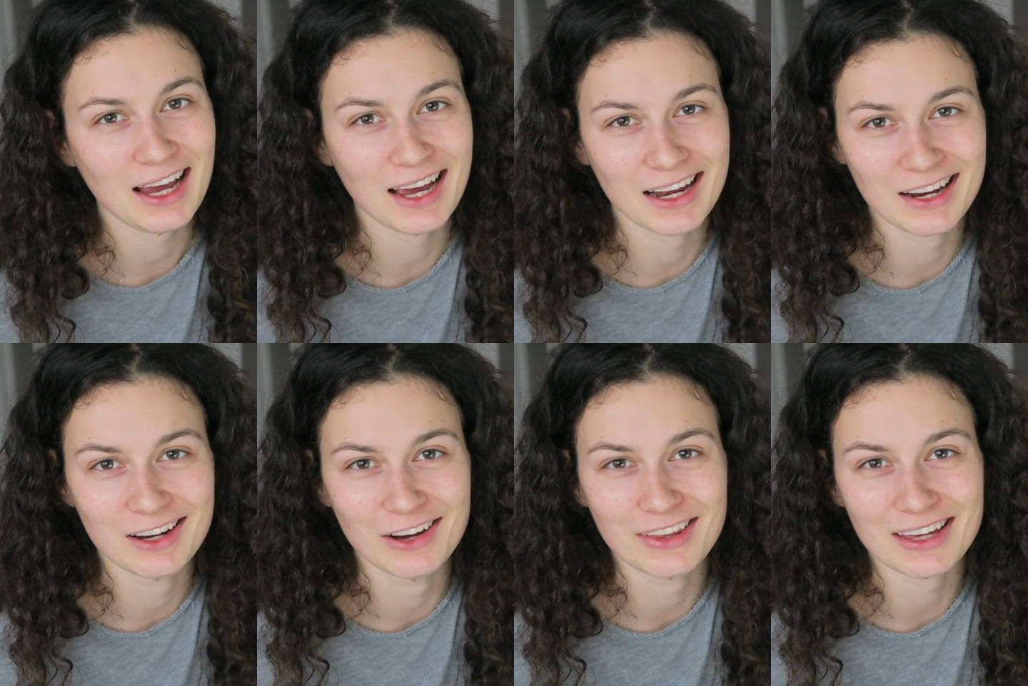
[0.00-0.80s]
And I
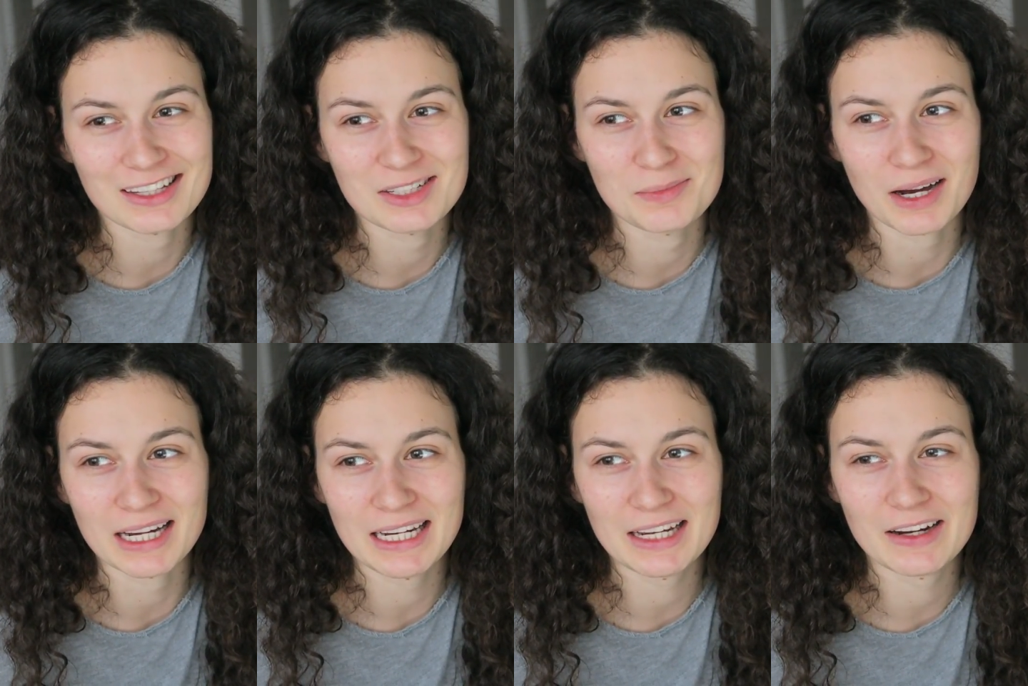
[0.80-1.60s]
know that the
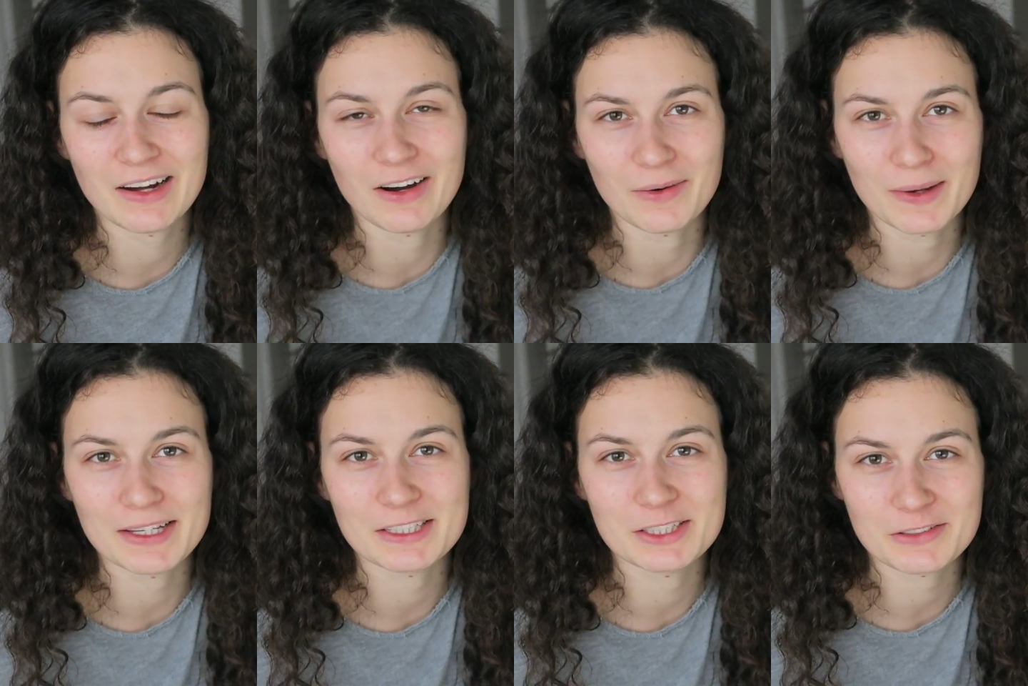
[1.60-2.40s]
body
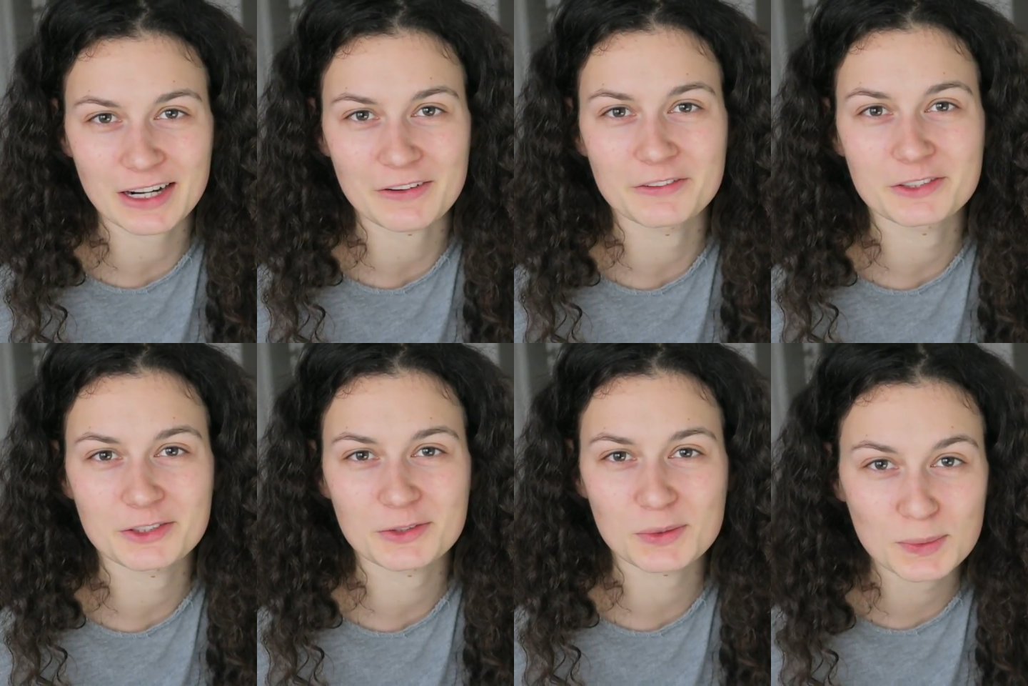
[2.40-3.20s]
always
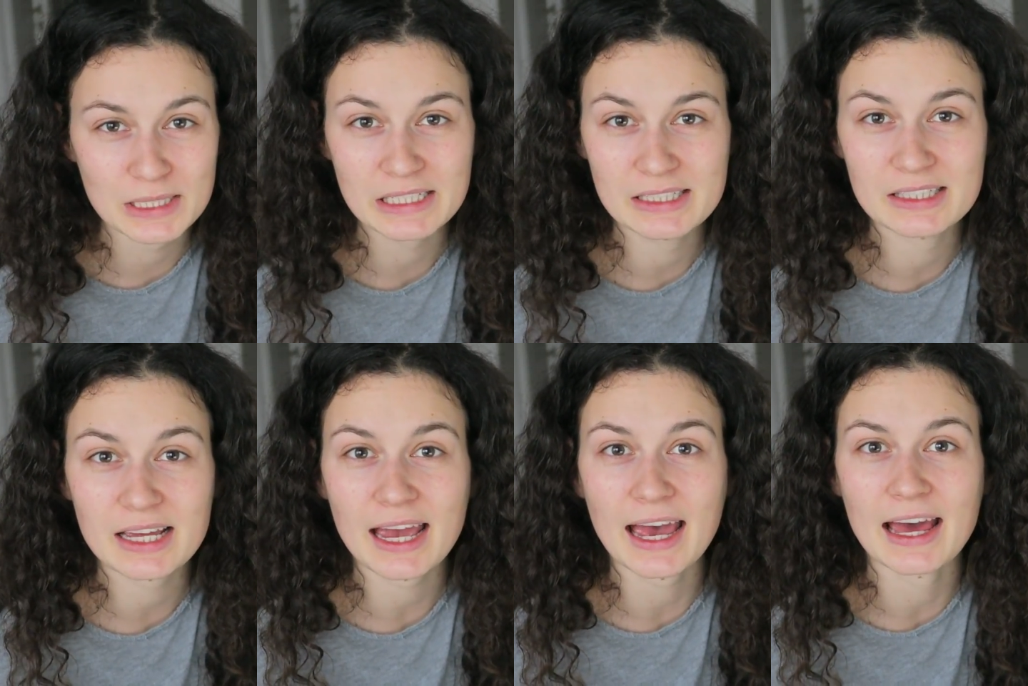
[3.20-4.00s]
craves sweets
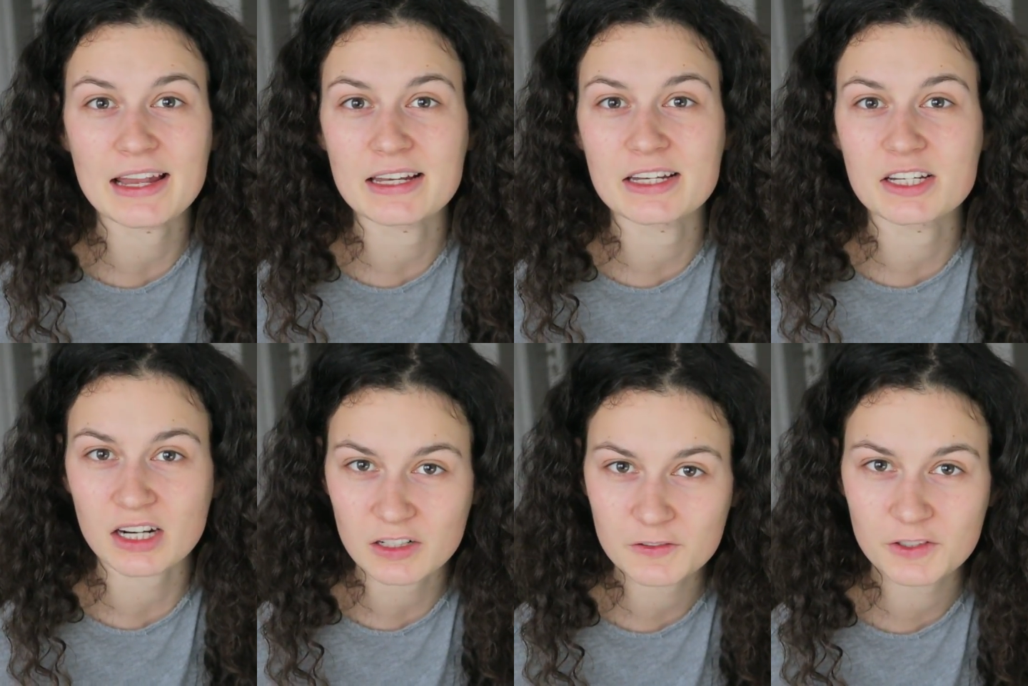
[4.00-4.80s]
and
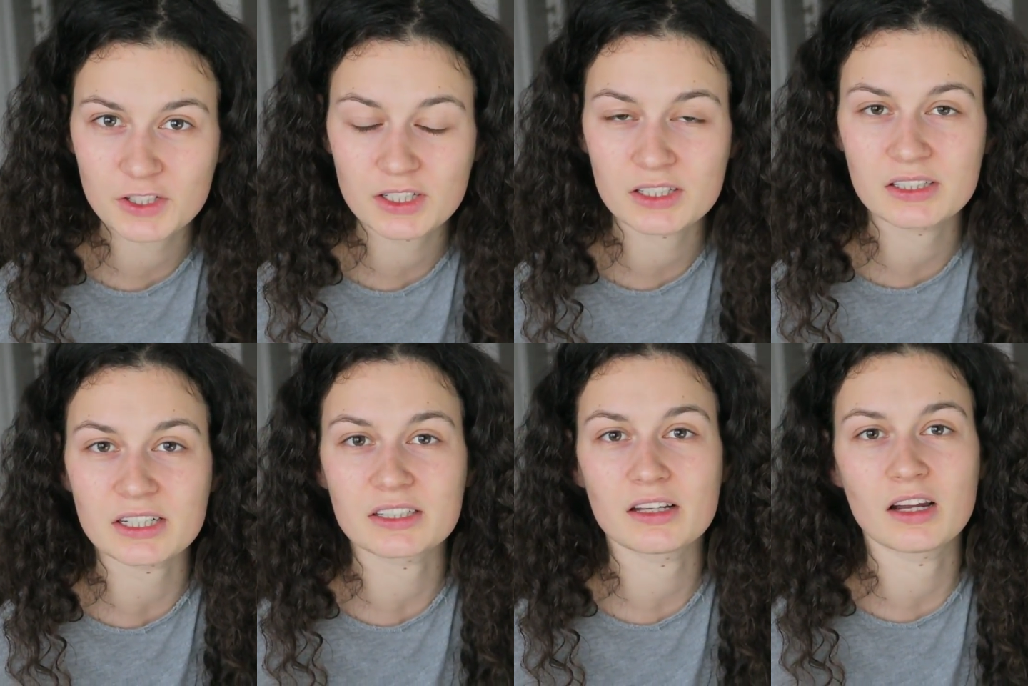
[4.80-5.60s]
junk food because
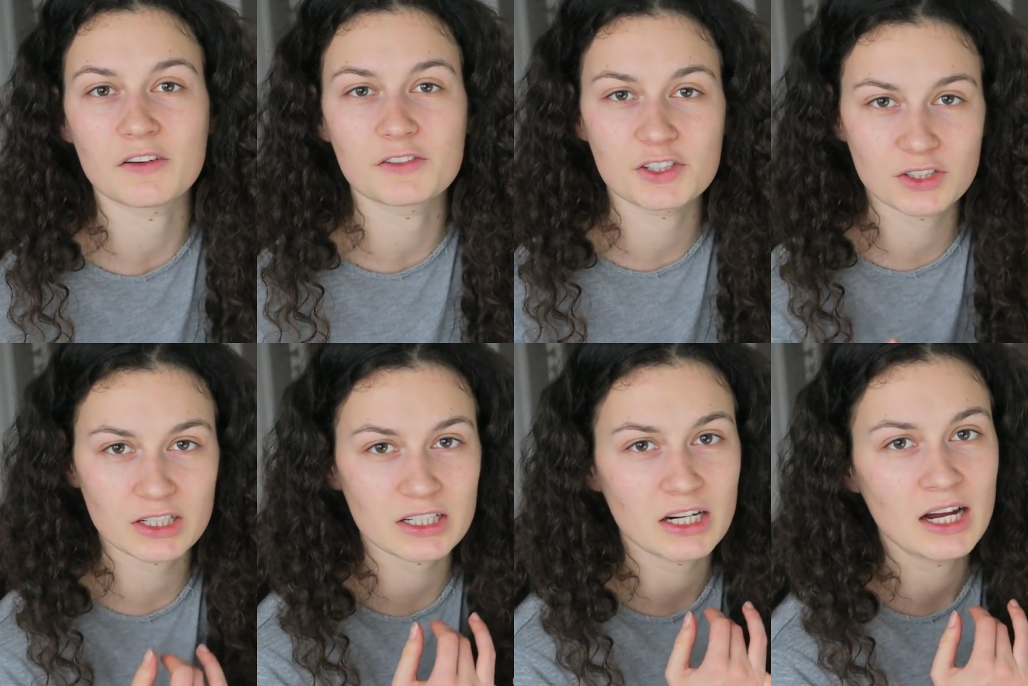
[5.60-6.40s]
there's a lot of
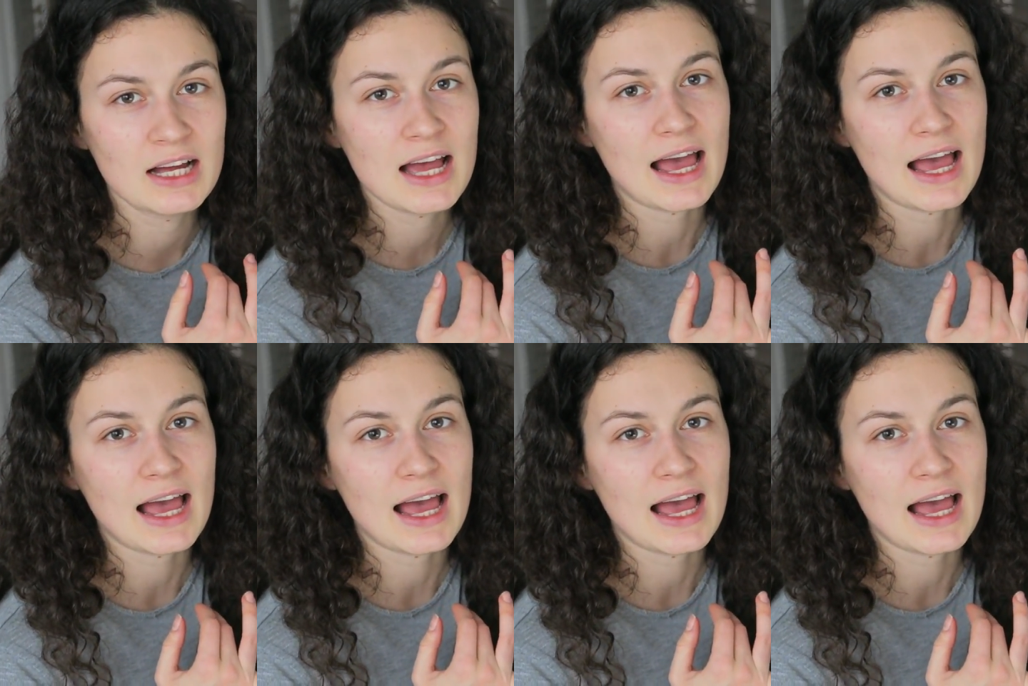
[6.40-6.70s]
sugar